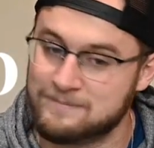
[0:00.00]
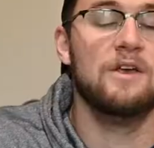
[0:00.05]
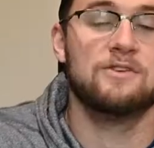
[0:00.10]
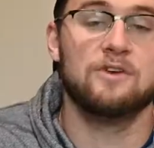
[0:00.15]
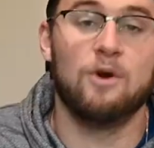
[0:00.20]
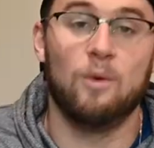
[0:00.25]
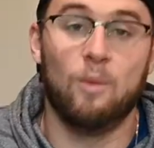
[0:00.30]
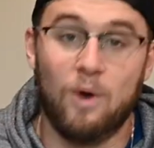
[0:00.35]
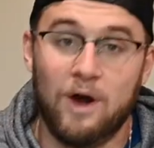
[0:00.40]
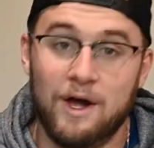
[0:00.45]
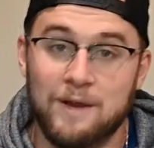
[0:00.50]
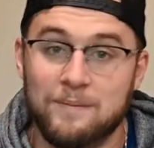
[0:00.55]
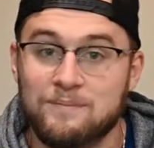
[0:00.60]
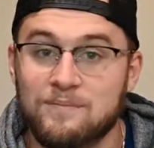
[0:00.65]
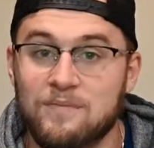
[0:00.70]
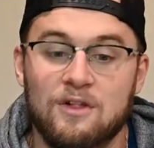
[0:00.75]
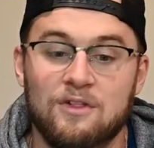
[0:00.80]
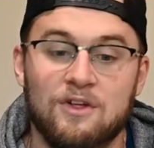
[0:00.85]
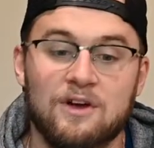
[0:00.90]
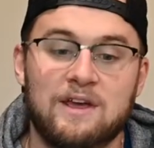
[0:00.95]
So
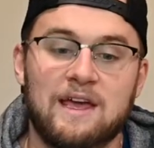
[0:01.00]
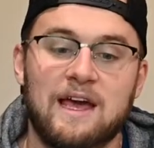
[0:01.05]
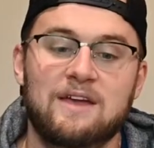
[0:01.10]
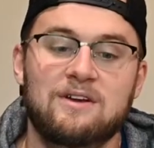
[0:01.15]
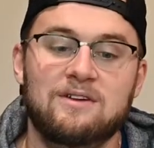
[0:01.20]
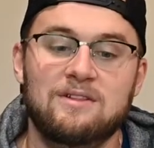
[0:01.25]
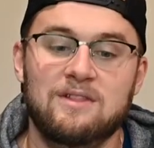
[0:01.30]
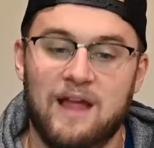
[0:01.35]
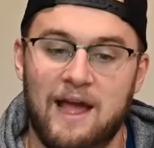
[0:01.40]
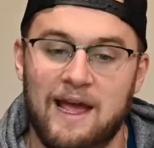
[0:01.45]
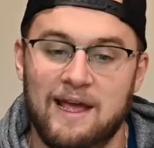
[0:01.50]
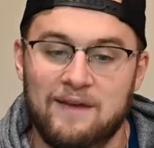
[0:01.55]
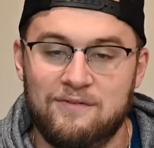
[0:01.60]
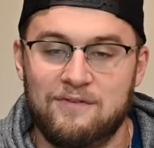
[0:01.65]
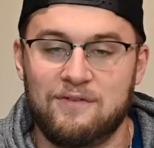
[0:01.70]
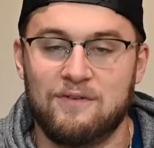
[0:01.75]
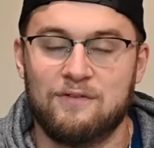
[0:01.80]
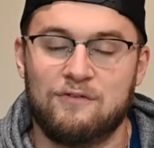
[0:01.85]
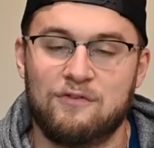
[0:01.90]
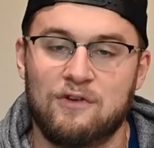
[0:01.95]
one, look at your
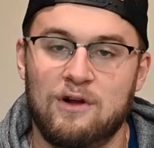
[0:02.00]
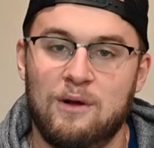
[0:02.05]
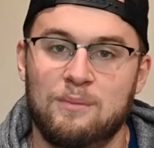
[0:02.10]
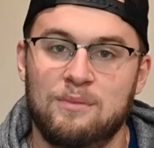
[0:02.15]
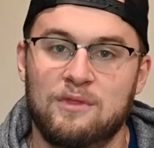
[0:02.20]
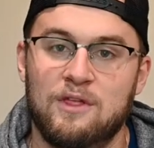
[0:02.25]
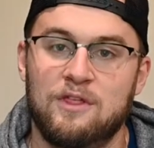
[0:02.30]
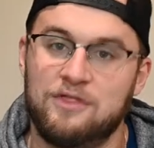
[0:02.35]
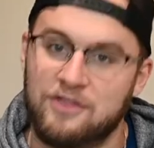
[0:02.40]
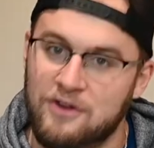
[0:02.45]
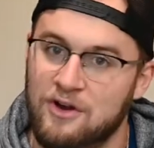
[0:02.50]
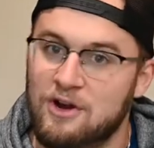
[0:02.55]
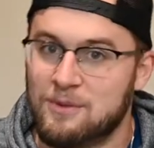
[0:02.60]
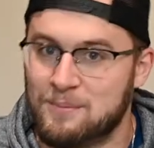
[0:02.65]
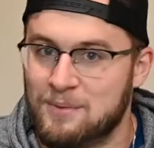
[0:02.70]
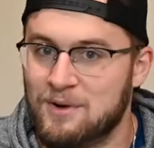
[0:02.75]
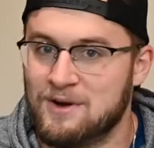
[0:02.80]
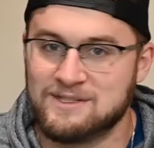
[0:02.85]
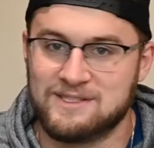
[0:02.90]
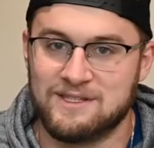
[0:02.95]
life from the
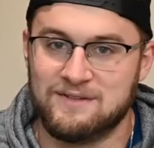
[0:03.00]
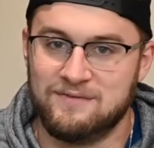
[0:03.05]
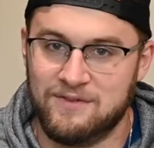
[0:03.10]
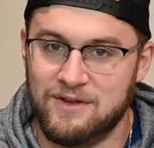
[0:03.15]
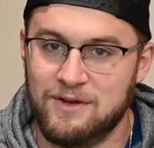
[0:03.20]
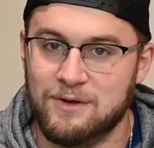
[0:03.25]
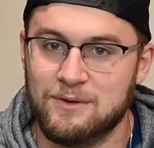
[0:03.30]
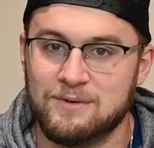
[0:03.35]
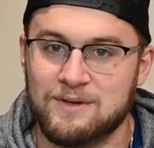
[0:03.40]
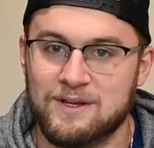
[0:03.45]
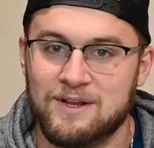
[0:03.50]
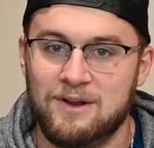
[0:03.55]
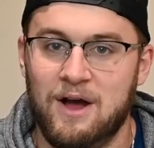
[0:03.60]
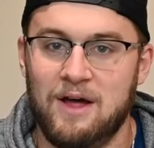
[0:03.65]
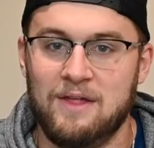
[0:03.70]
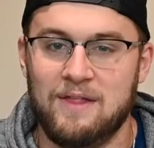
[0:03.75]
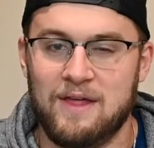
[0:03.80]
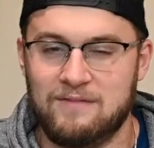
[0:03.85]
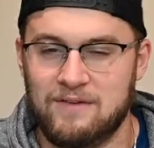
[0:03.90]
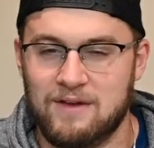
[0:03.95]
third person view. You know
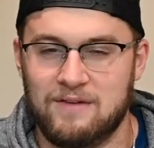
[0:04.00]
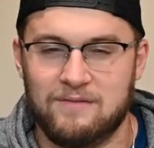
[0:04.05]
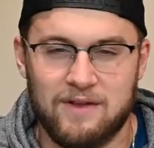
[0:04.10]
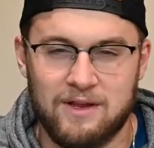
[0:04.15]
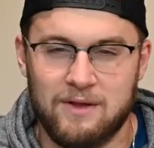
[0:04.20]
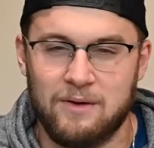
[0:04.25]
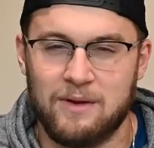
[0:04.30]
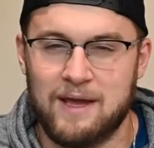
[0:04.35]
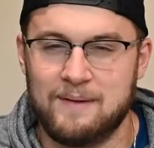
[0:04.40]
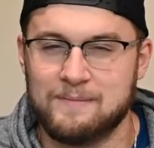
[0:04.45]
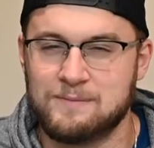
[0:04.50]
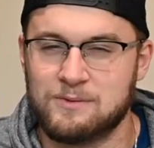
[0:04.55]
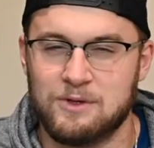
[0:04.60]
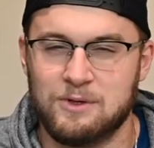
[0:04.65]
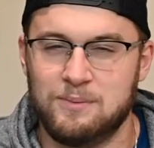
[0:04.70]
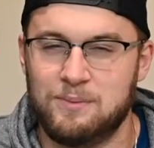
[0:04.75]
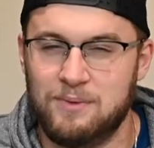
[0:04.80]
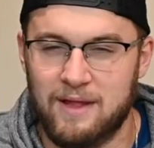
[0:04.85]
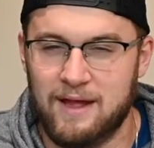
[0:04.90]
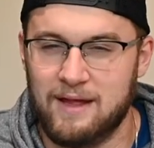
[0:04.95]
how they have like video games where
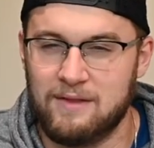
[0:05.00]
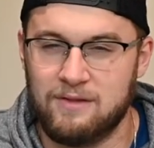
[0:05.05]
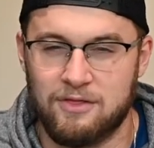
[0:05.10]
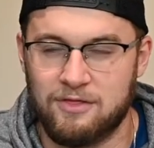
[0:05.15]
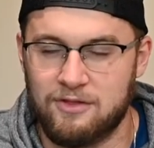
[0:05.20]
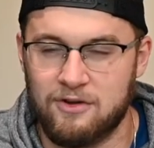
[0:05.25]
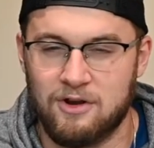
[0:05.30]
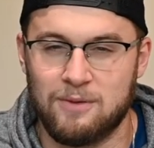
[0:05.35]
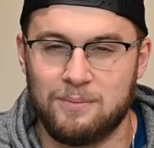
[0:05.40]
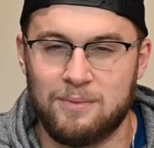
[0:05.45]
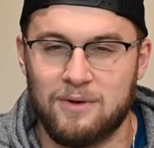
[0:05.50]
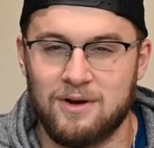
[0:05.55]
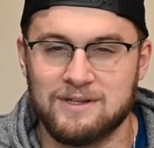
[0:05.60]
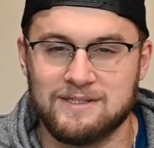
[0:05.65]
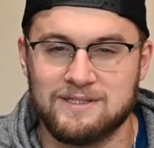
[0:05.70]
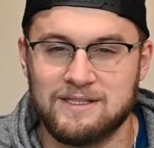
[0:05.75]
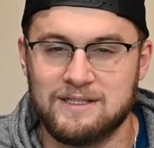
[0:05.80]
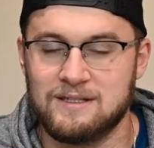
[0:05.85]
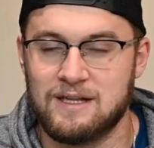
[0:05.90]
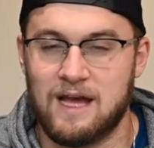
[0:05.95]
you play in the third
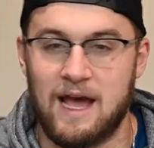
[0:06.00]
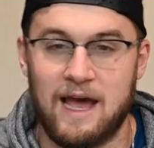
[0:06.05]
person?